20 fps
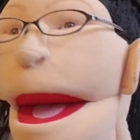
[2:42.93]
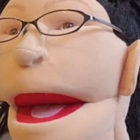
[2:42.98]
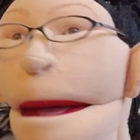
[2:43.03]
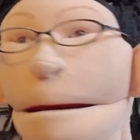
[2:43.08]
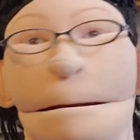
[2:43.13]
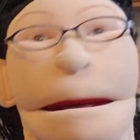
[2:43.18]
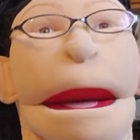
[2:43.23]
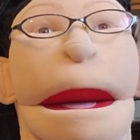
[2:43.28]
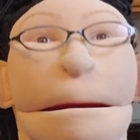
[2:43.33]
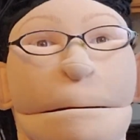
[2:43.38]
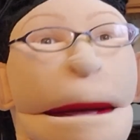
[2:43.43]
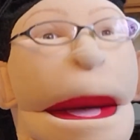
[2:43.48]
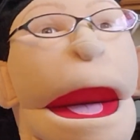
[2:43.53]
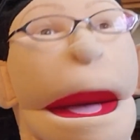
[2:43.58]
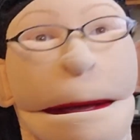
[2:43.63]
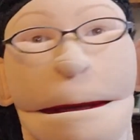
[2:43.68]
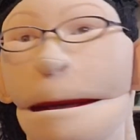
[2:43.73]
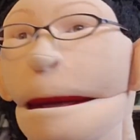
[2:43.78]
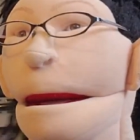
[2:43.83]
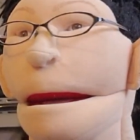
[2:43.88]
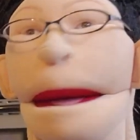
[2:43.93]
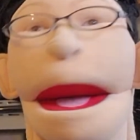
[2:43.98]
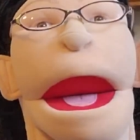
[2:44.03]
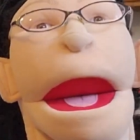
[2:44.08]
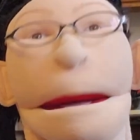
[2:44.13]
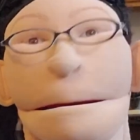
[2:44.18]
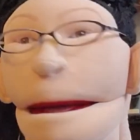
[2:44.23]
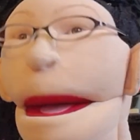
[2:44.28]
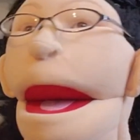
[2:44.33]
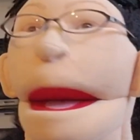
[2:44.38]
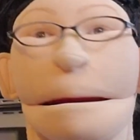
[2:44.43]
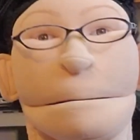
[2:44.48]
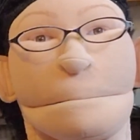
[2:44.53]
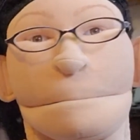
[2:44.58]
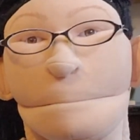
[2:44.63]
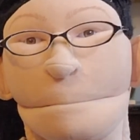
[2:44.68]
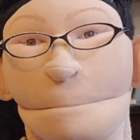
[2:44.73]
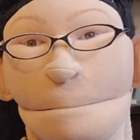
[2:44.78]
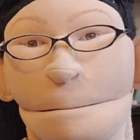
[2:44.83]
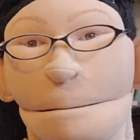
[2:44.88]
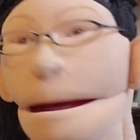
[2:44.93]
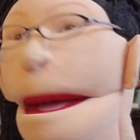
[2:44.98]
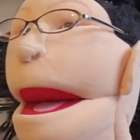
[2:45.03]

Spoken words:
I will pick up something